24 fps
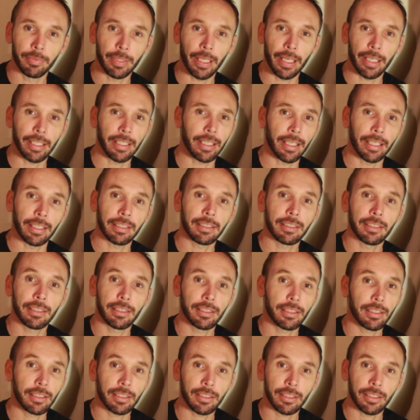
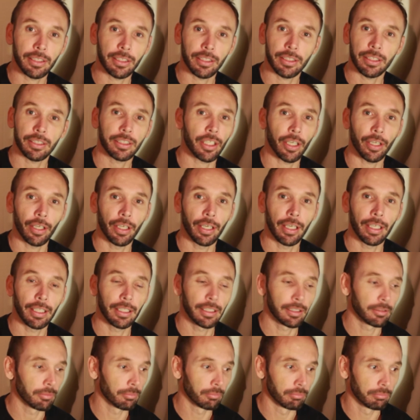NES,
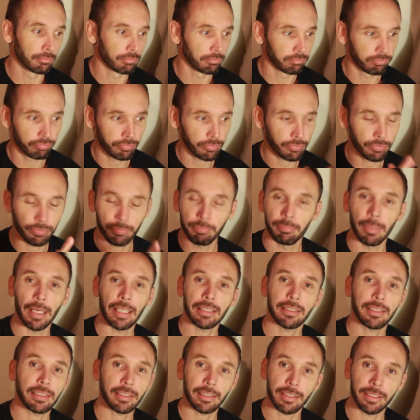
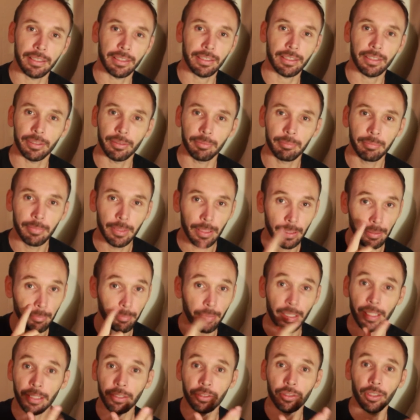Master System,
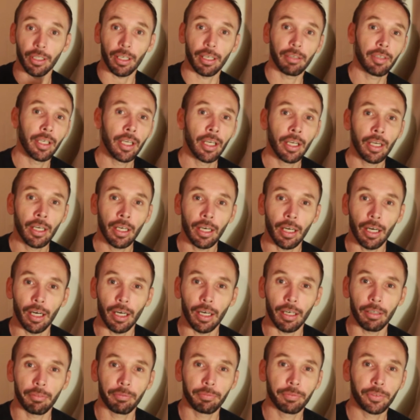Mega Drive.
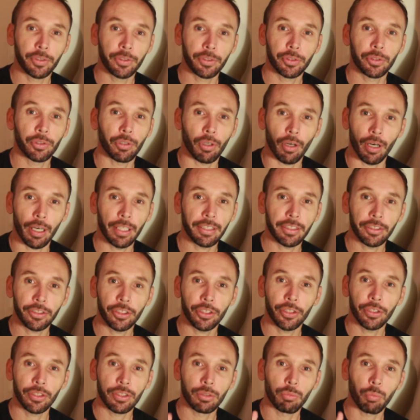I've tried to
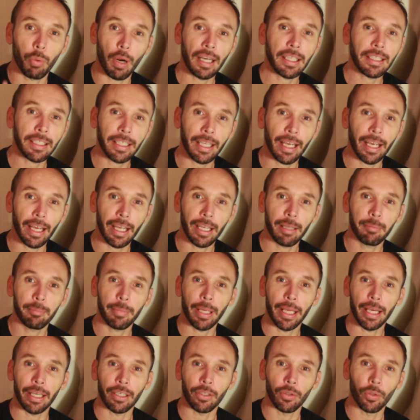choose one game
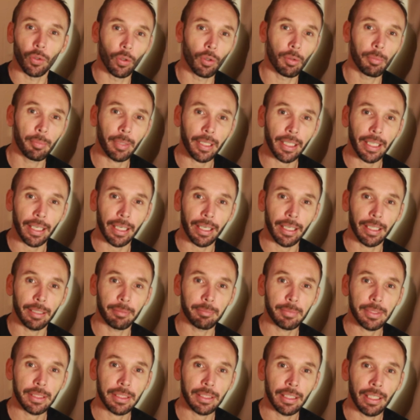out of all my
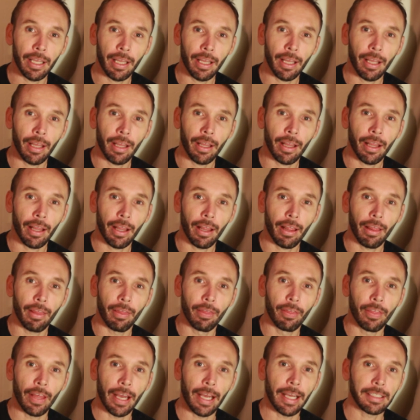games
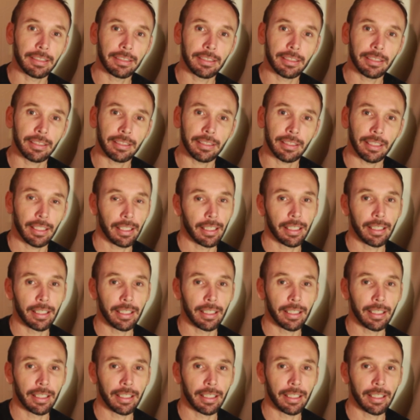that